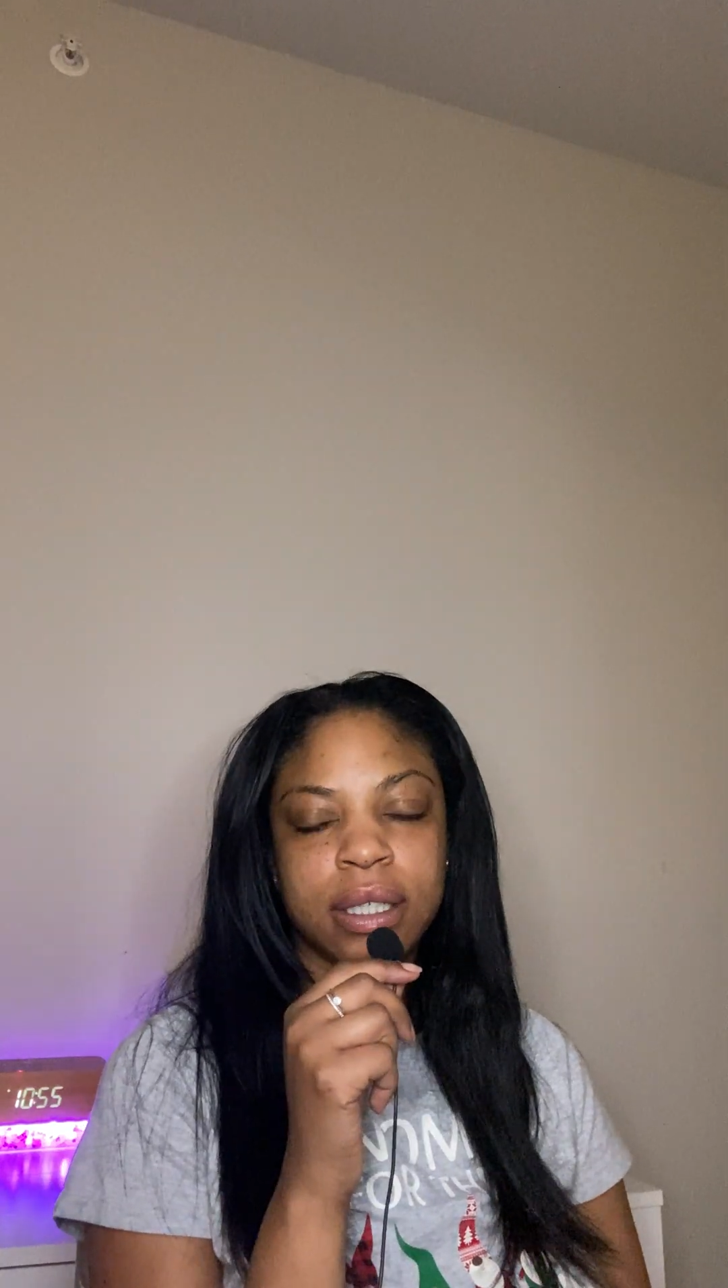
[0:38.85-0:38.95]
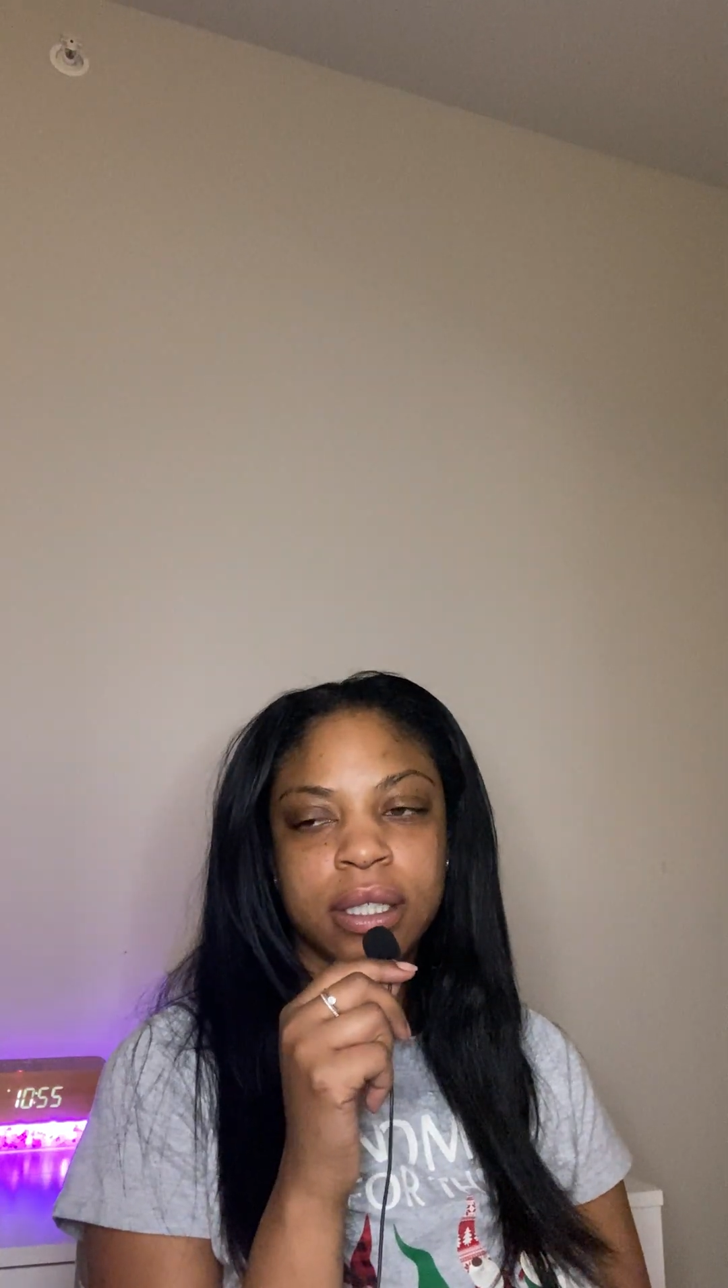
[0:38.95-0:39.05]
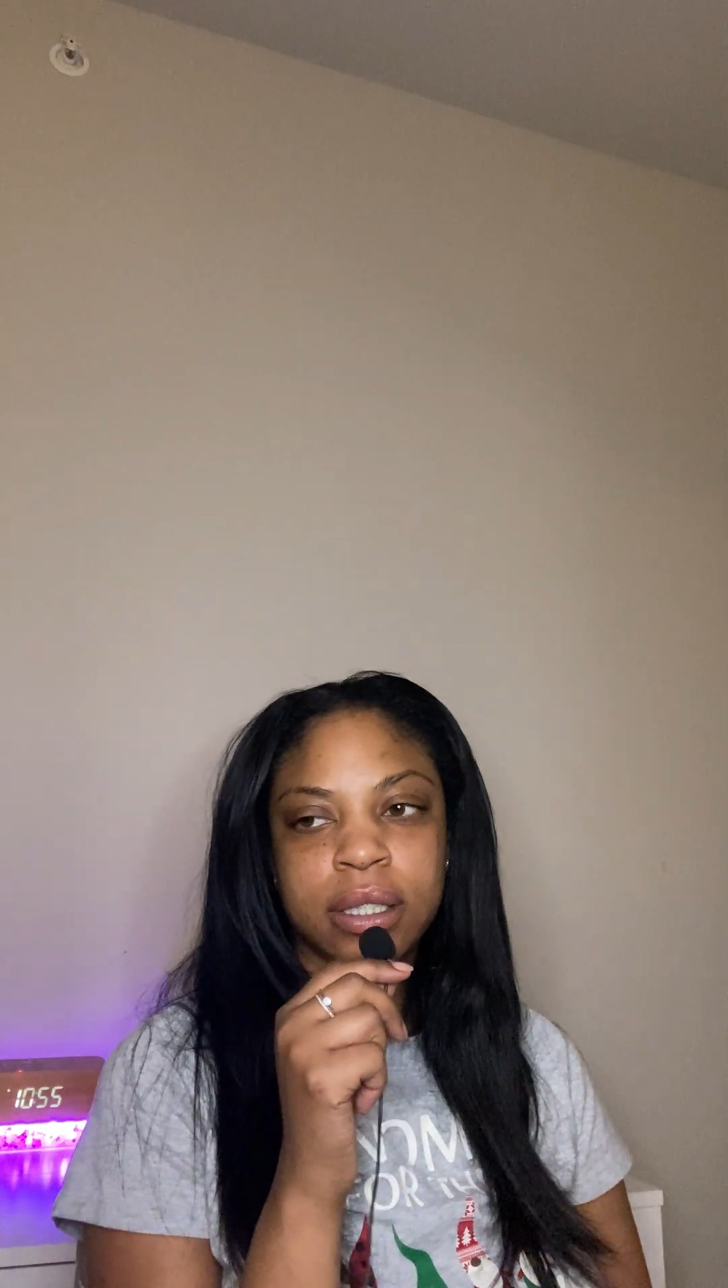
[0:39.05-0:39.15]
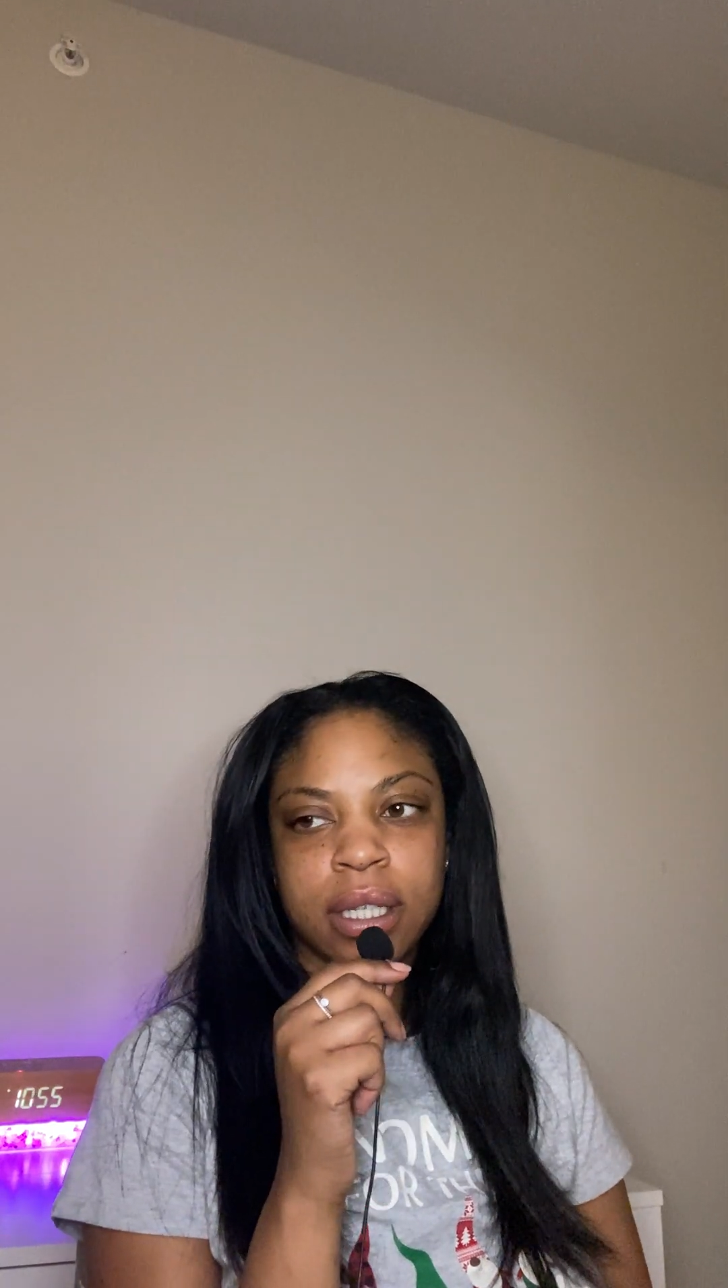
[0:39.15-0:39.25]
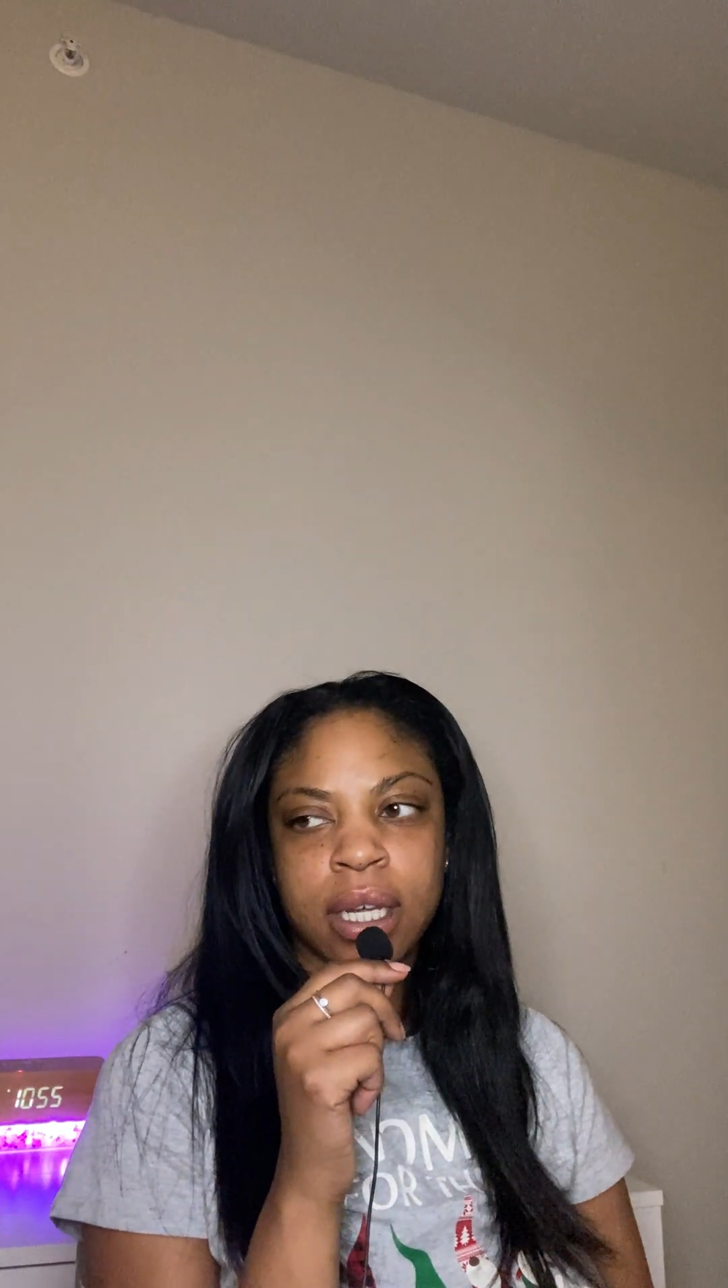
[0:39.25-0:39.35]

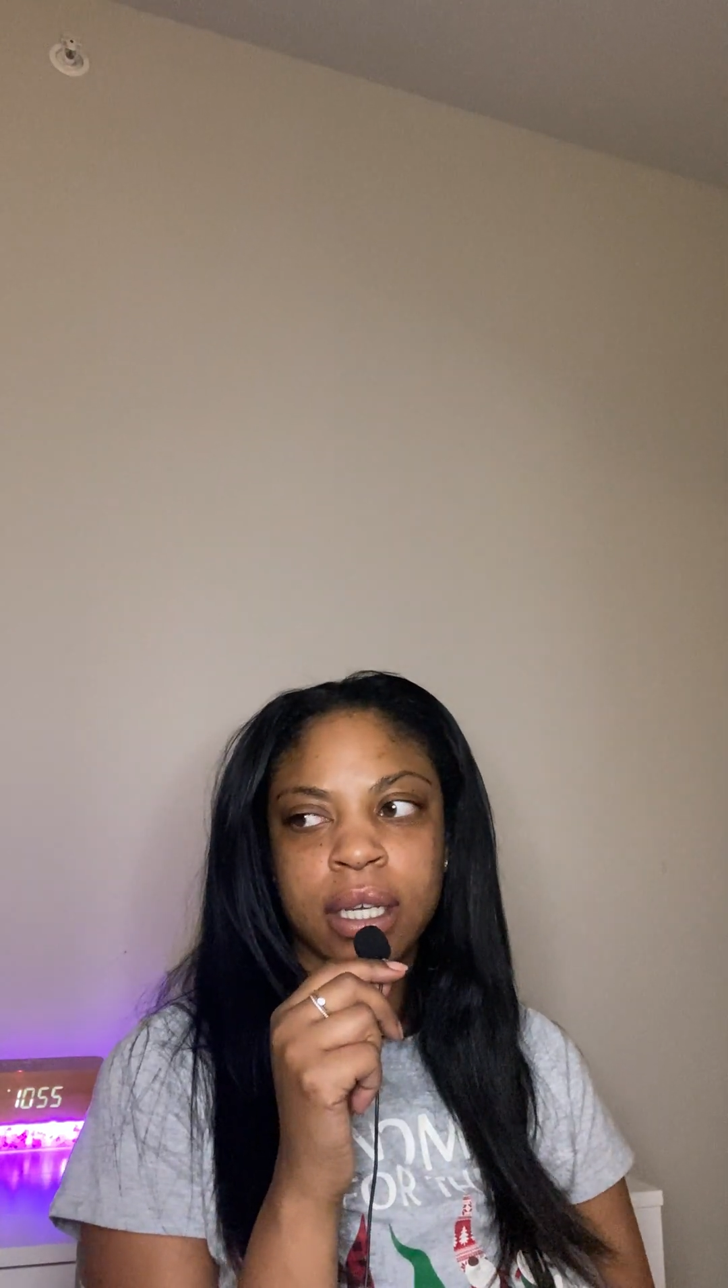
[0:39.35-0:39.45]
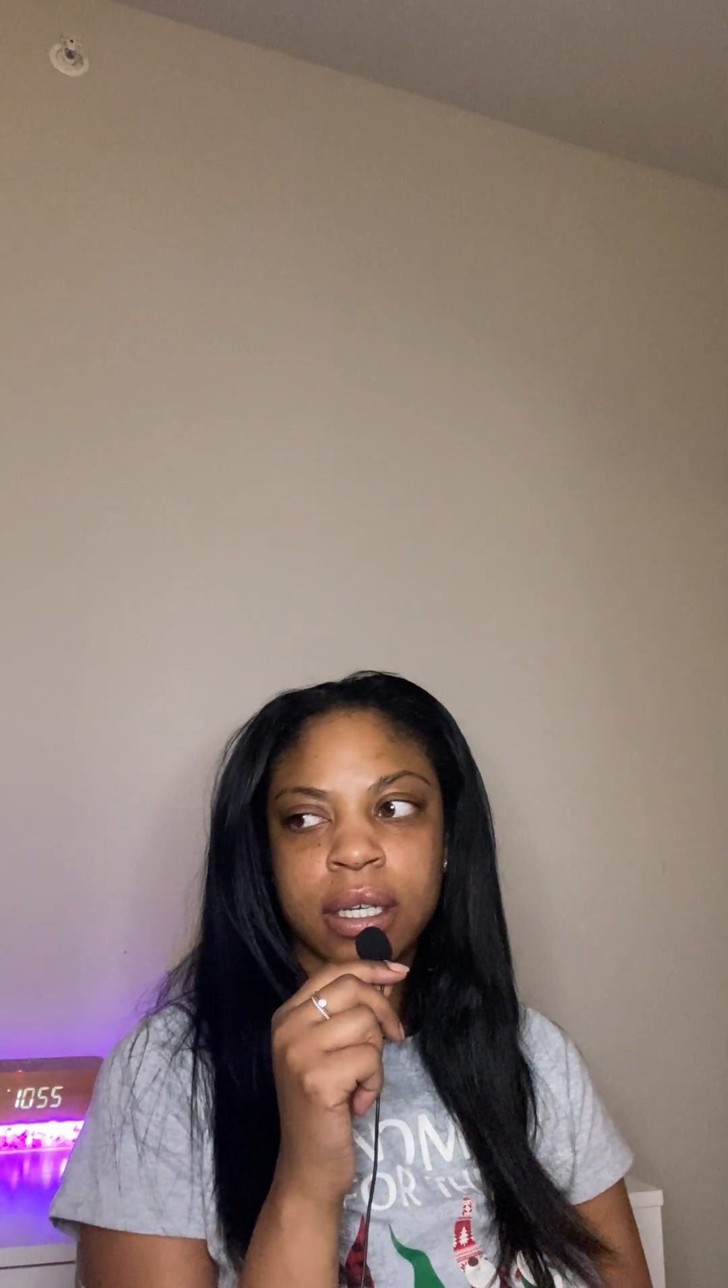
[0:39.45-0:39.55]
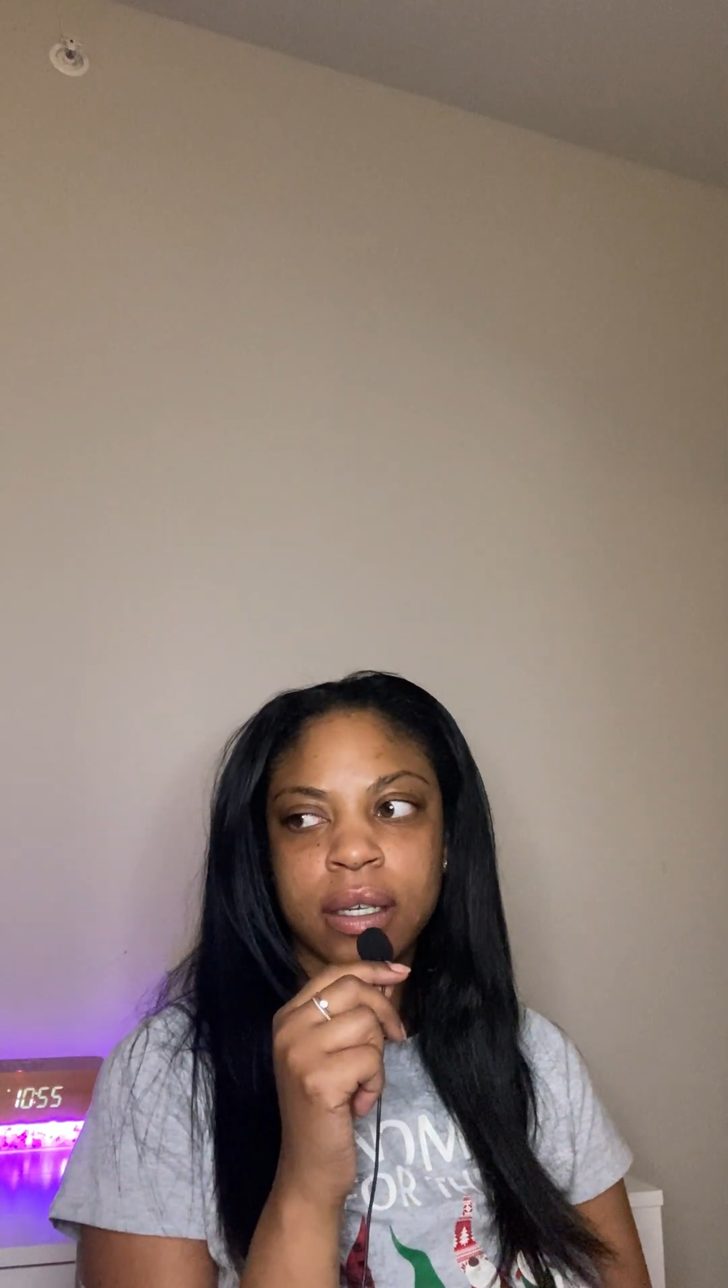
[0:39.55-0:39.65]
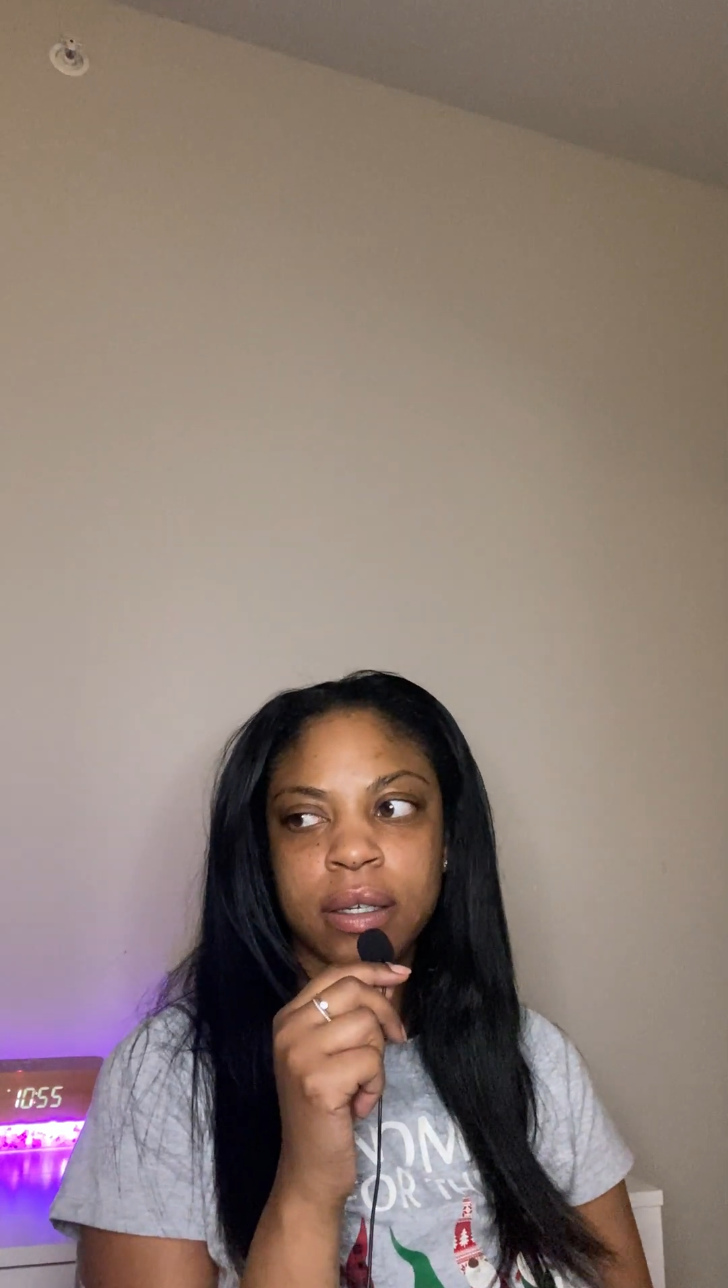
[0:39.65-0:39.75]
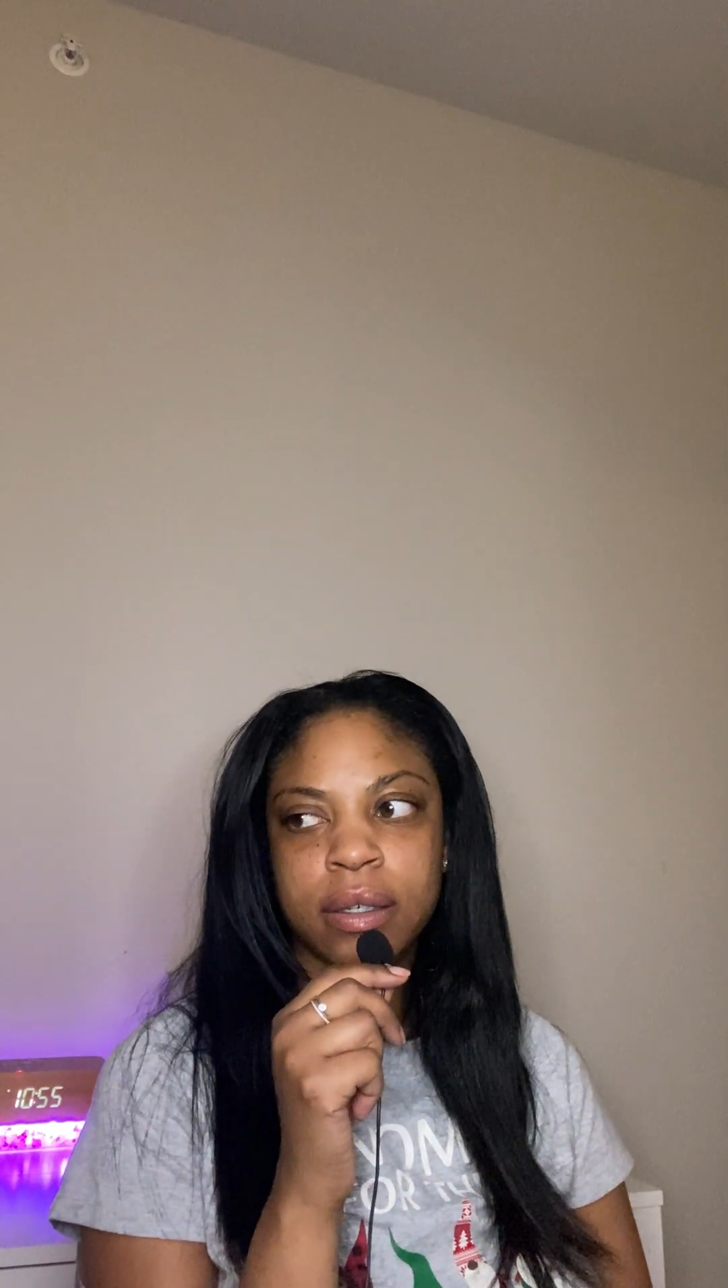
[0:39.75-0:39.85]
It's like